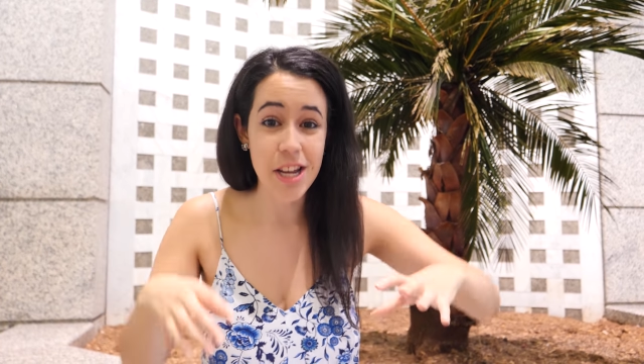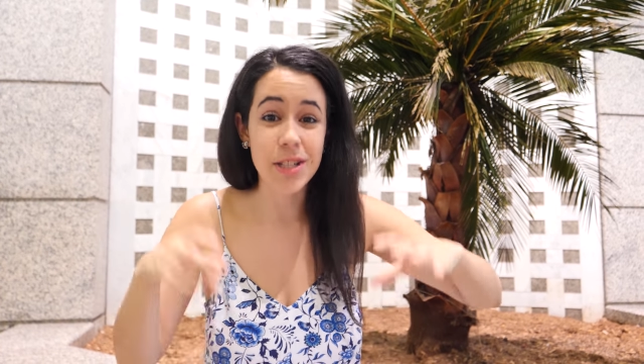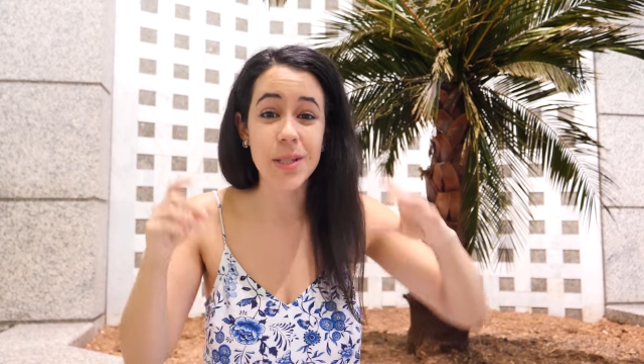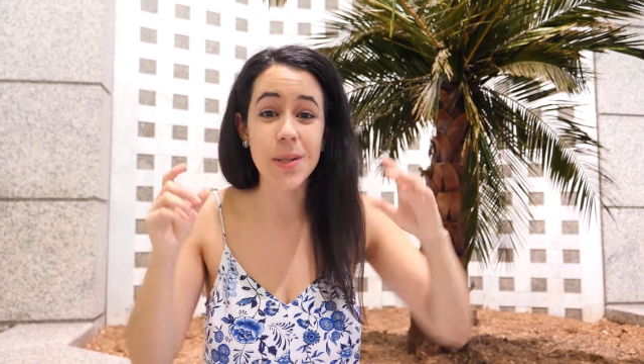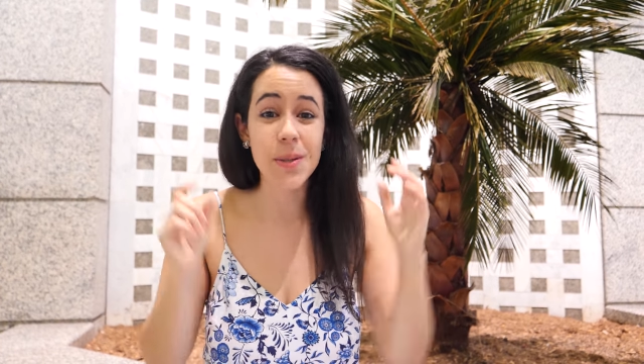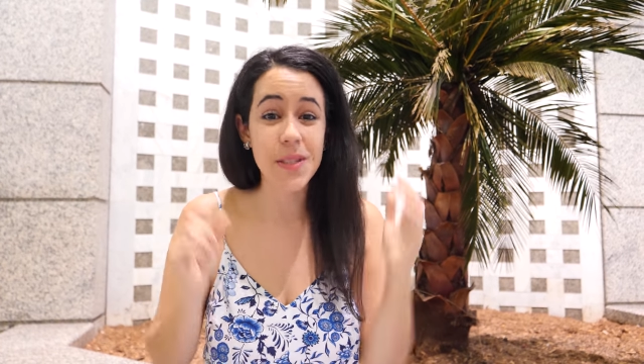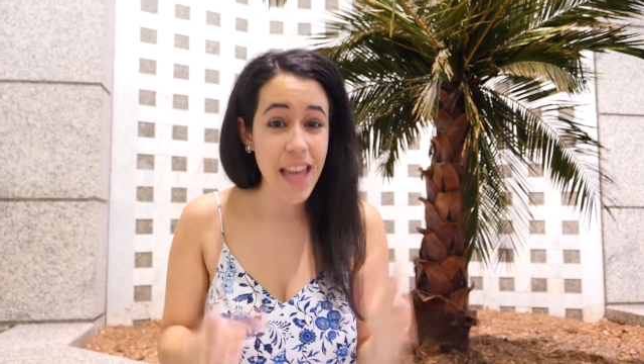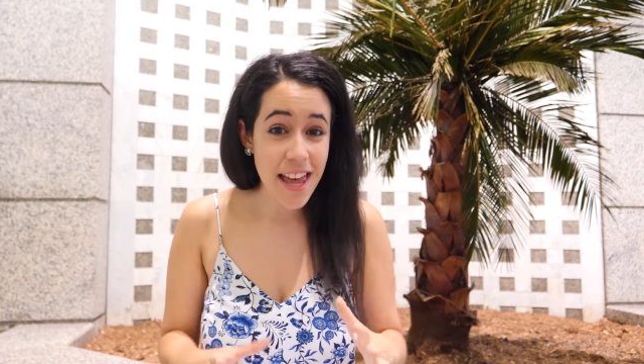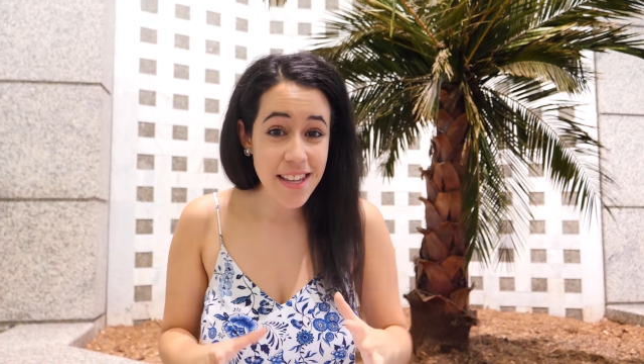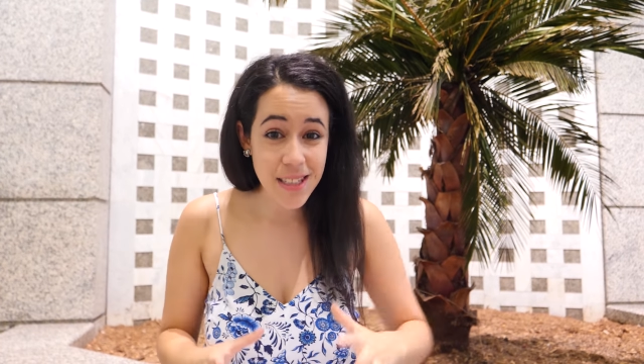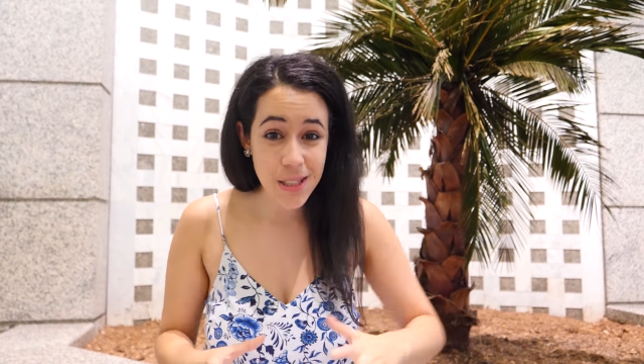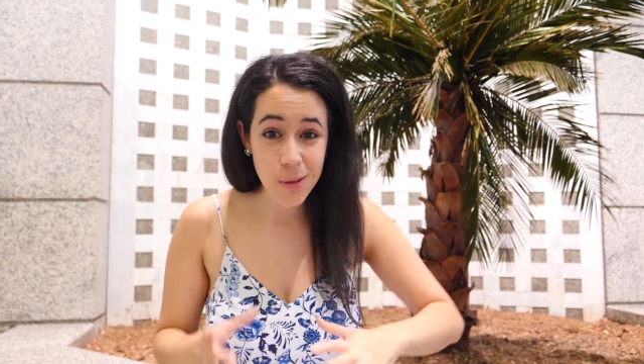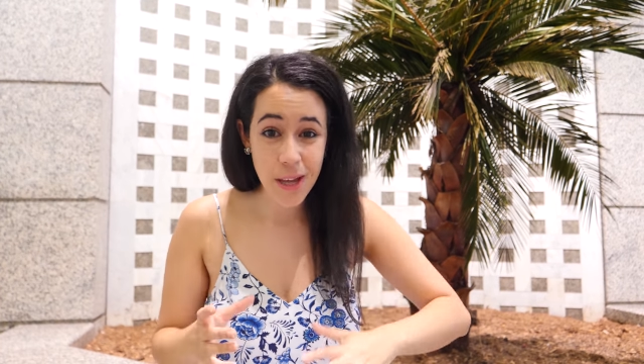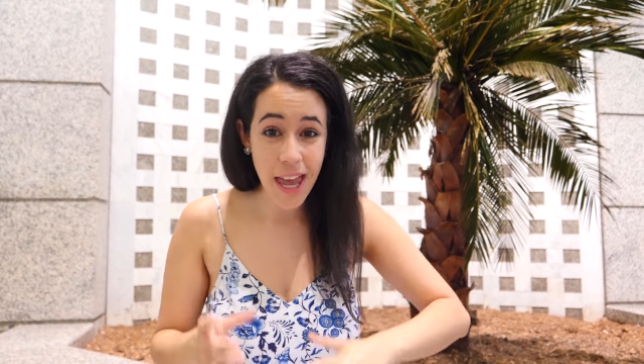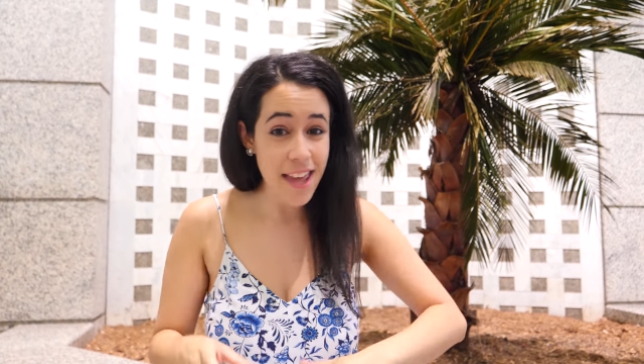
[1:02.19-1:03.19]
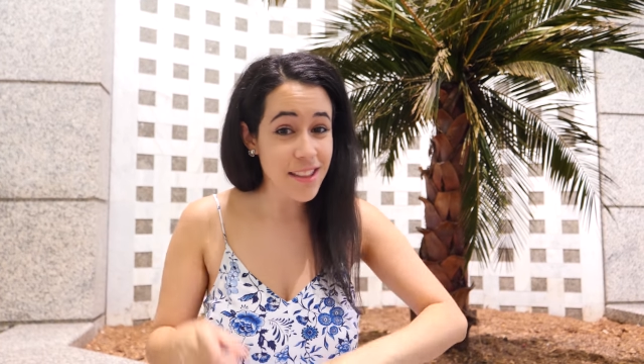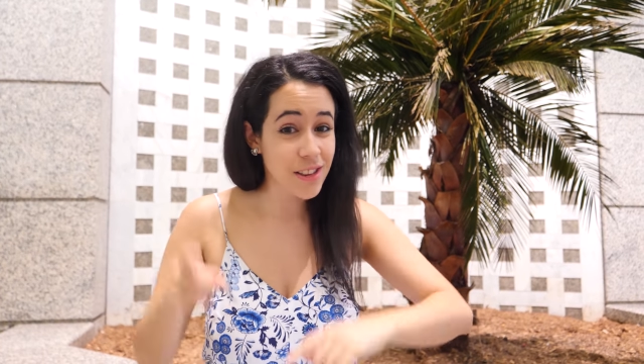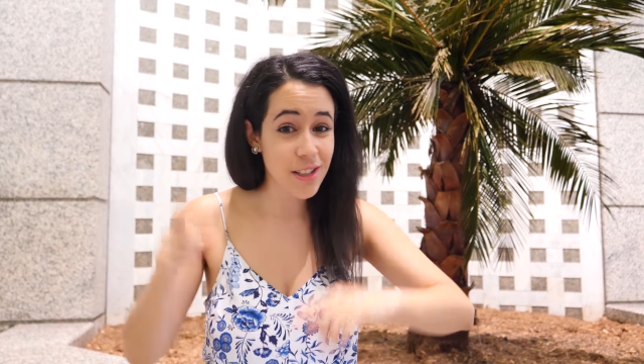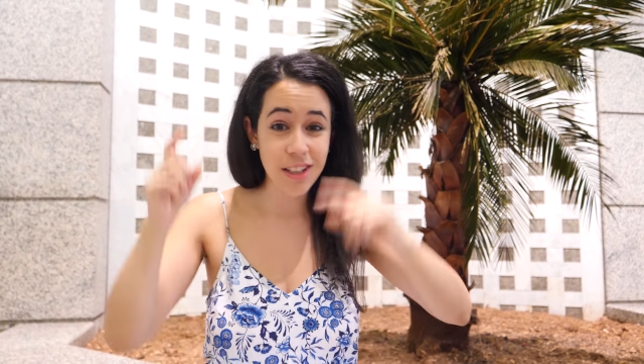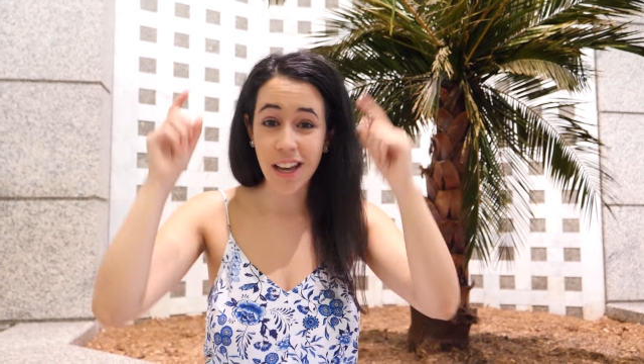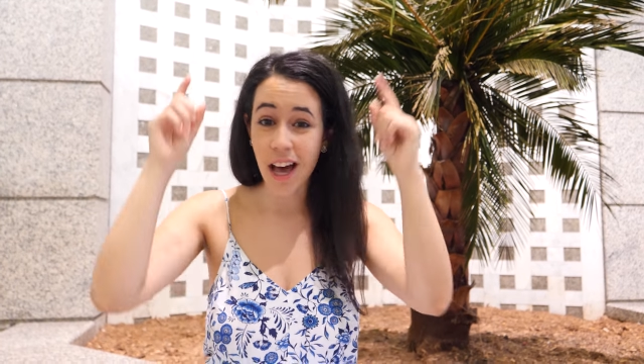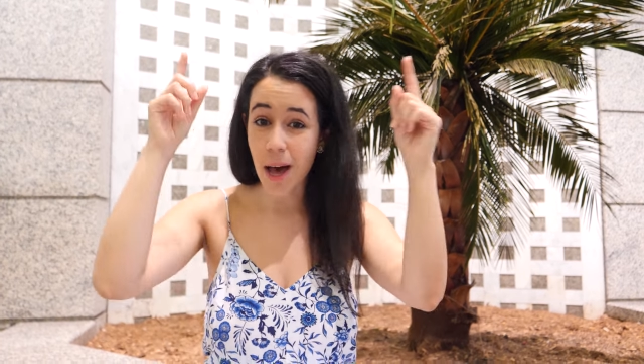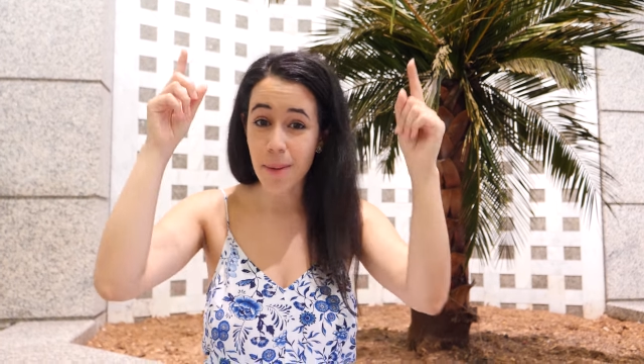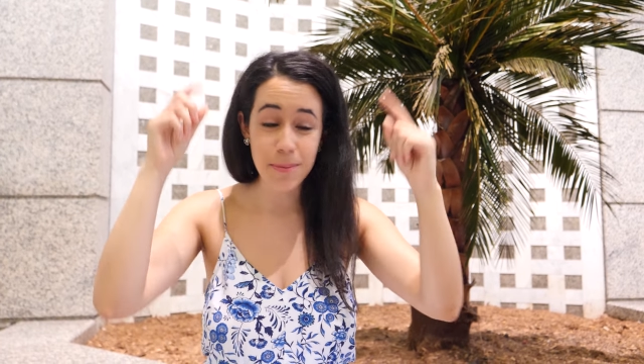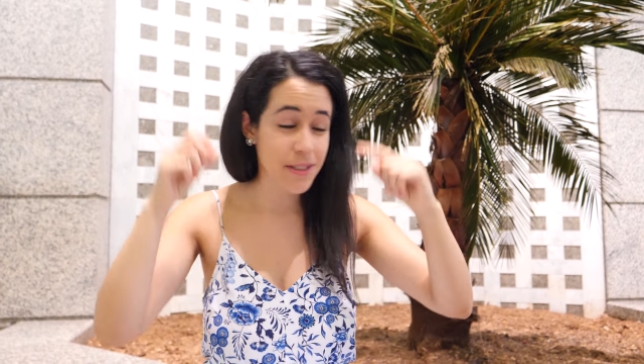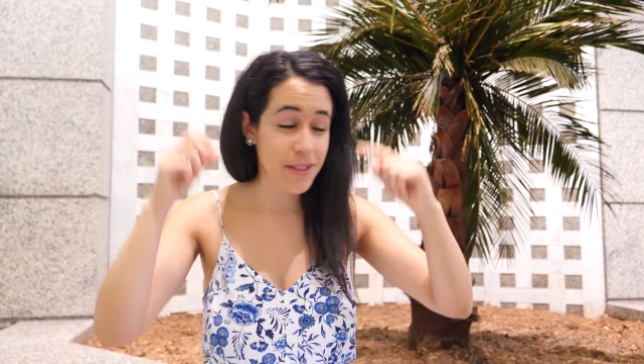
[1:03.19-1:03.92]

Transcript: So yes, you can look up,